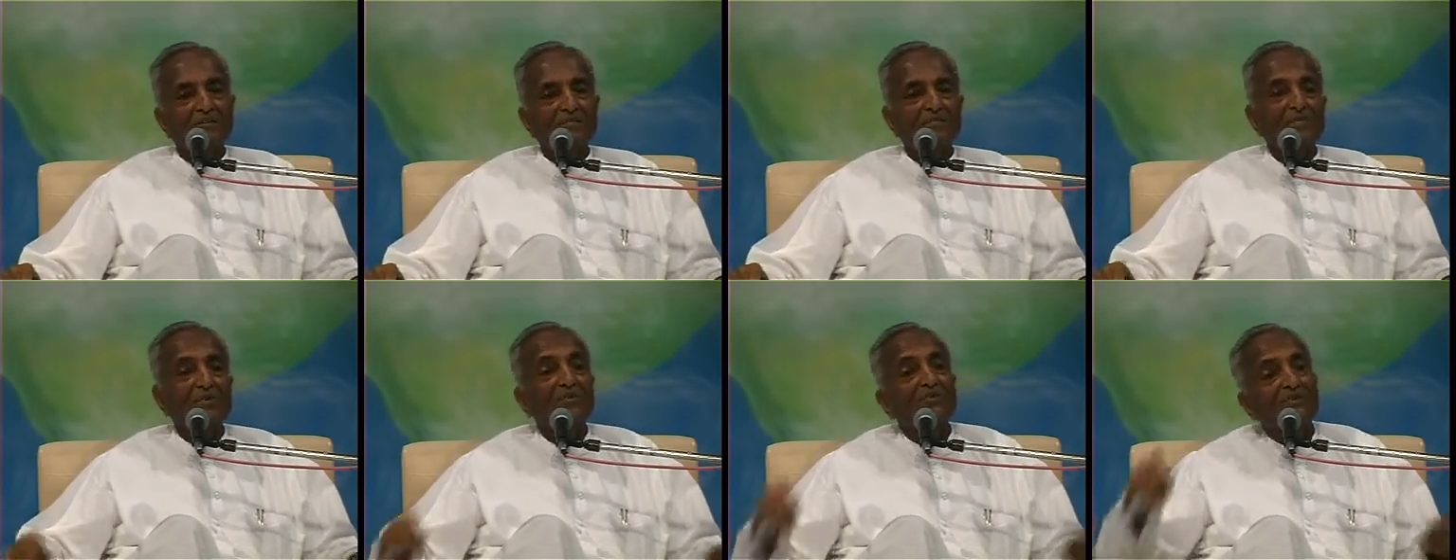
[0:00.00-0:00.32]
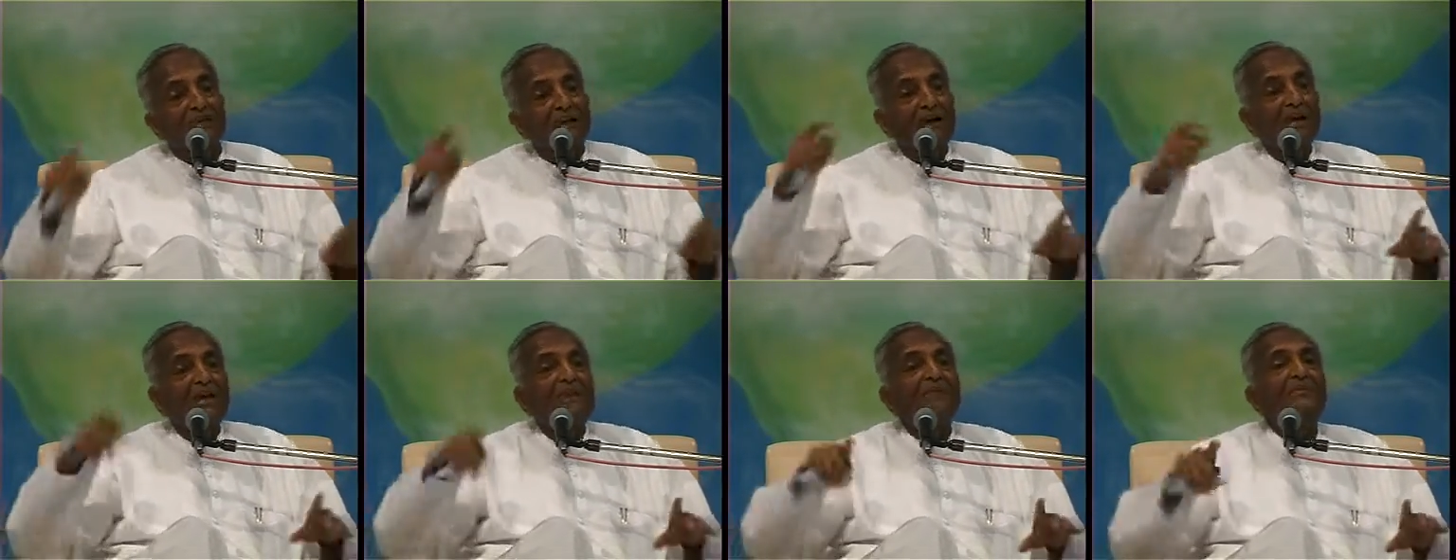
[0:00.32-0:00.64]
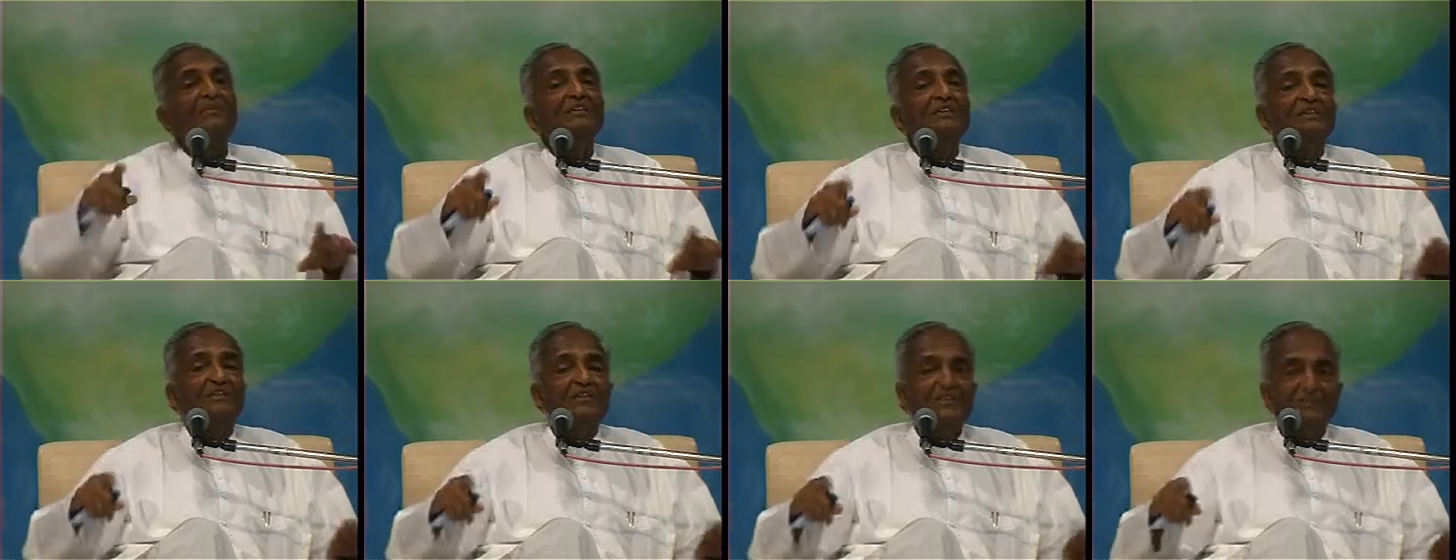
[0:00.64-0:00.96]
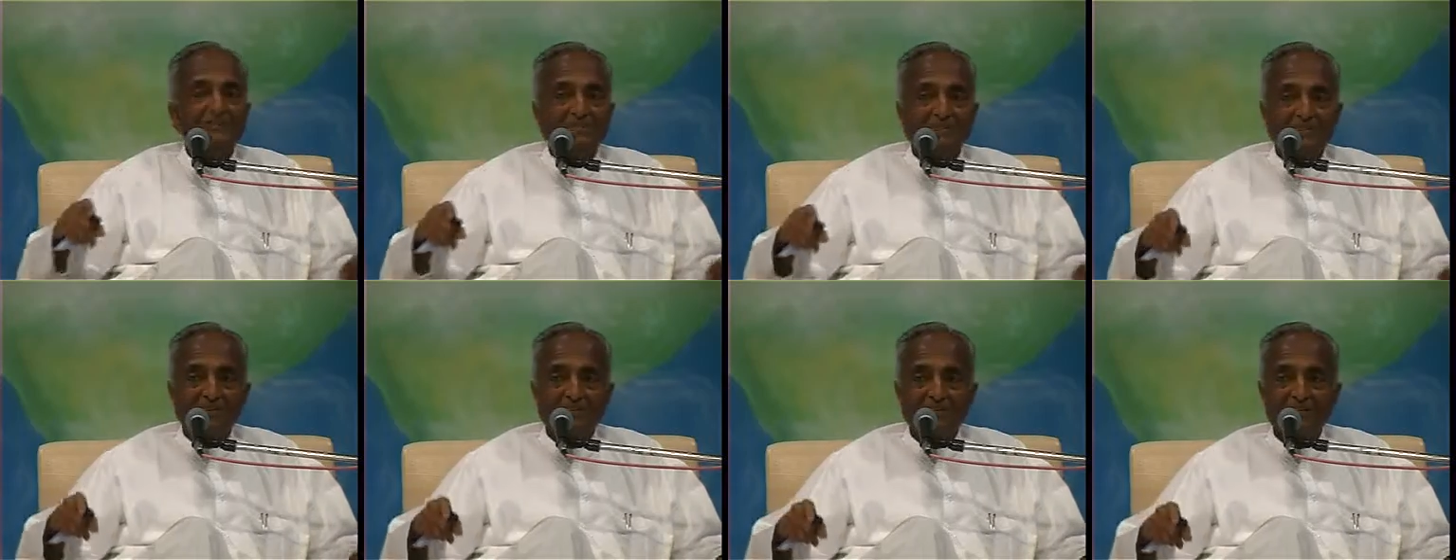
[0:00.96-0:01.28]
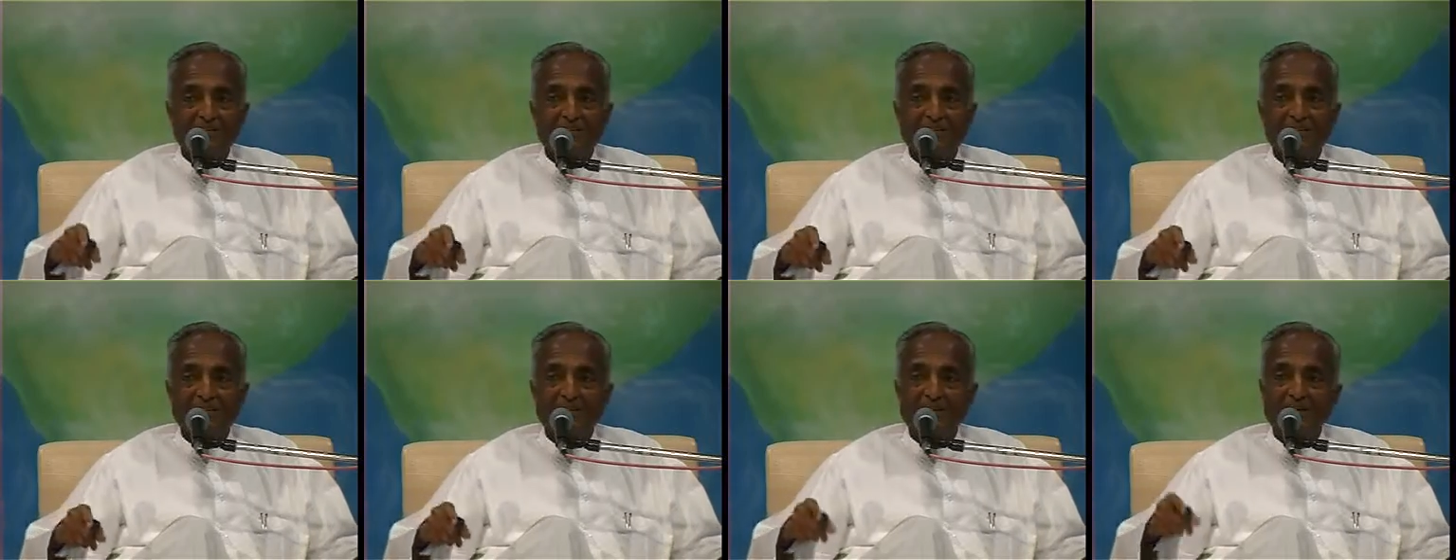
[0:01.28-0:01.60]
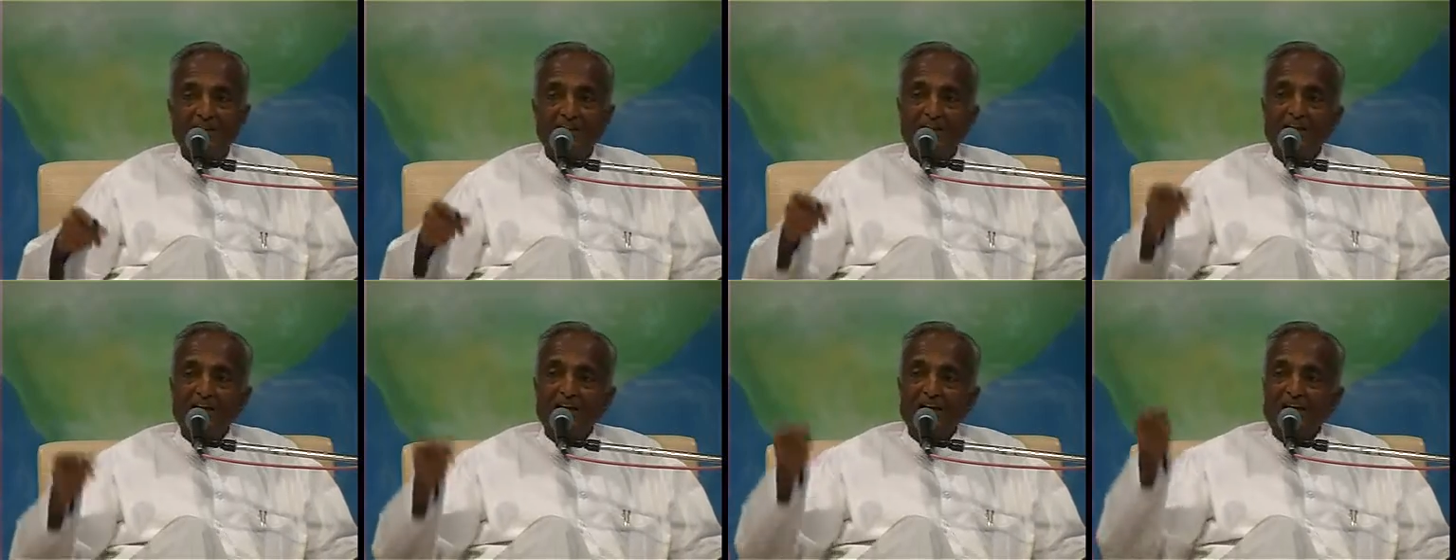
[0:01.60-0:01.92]
Because I am a judge.
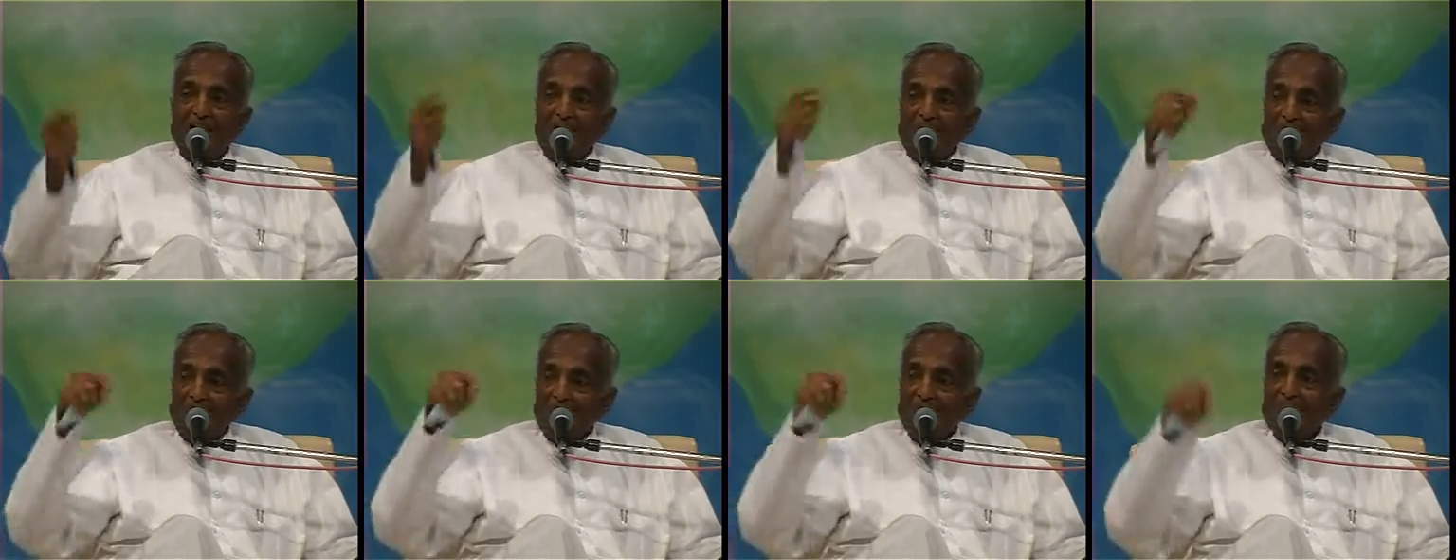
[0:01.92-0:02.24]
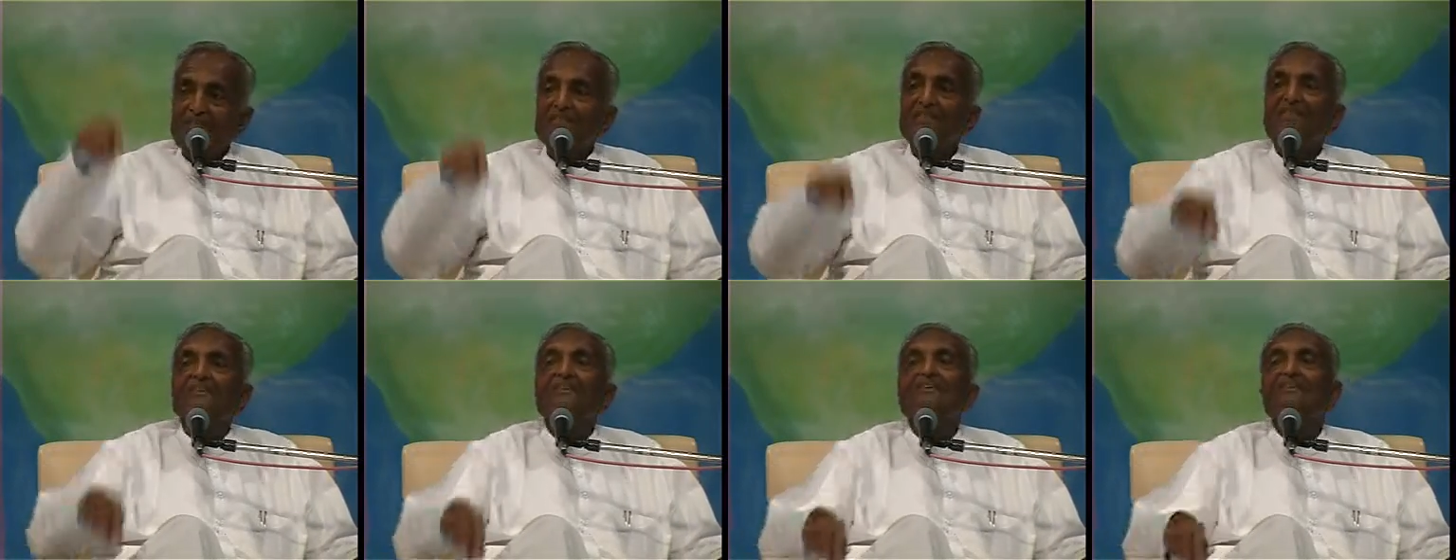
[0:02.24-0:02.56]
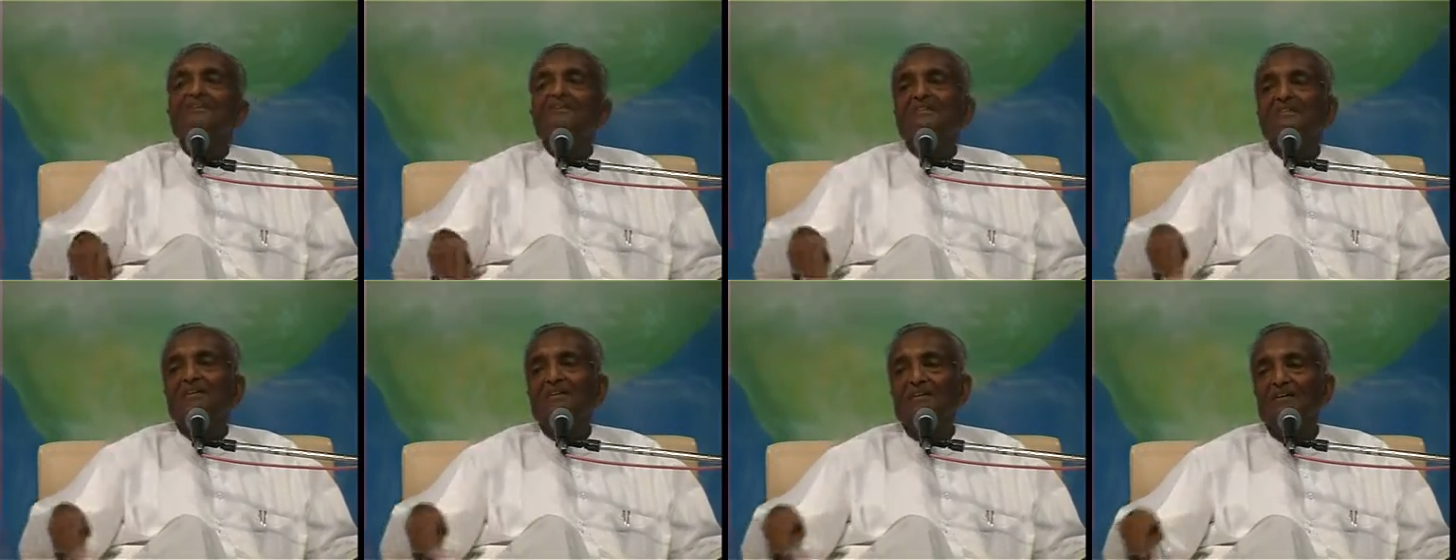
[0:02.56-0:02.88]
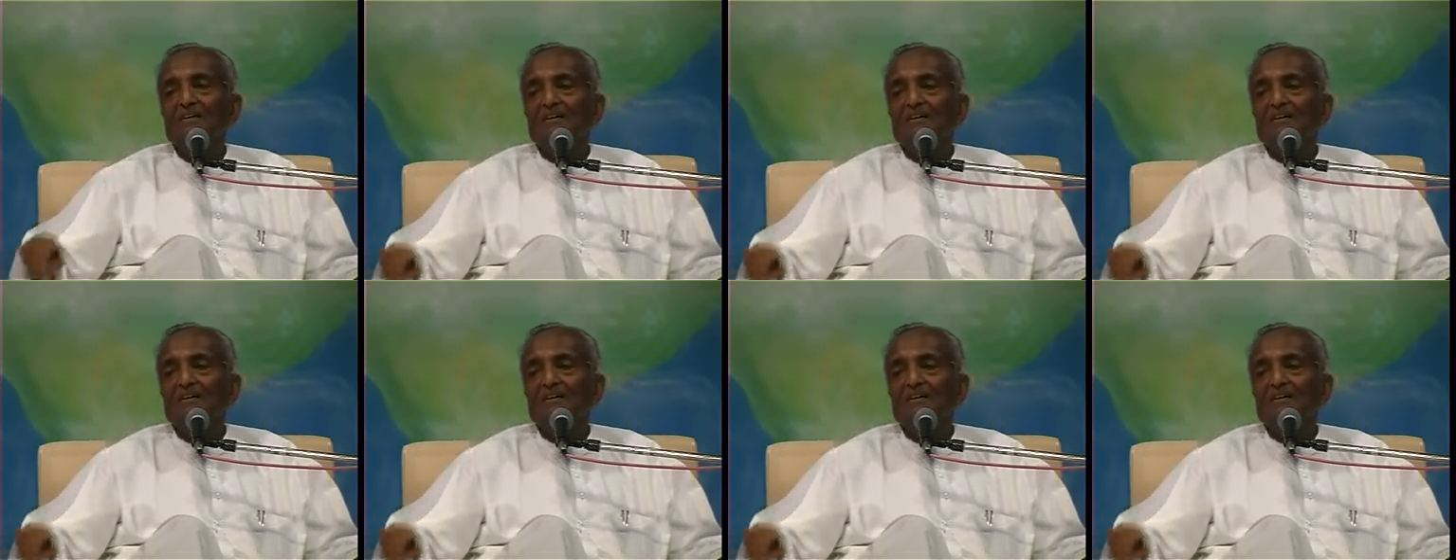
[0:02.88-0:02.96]
As a judge,